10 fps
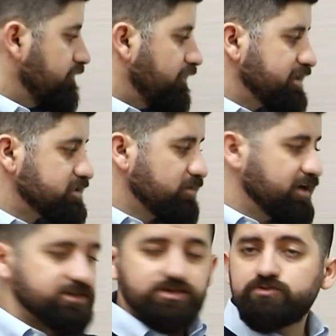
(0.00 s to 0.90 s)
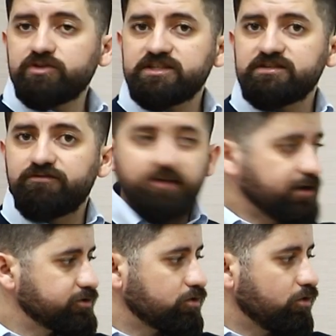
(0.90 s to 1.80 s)
if x minus 3 is a
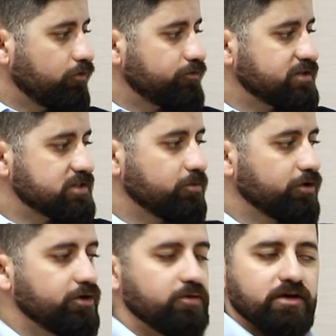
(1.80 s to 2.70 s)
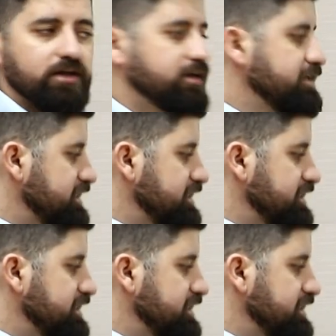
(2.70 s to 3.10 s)
factor of this polynomial.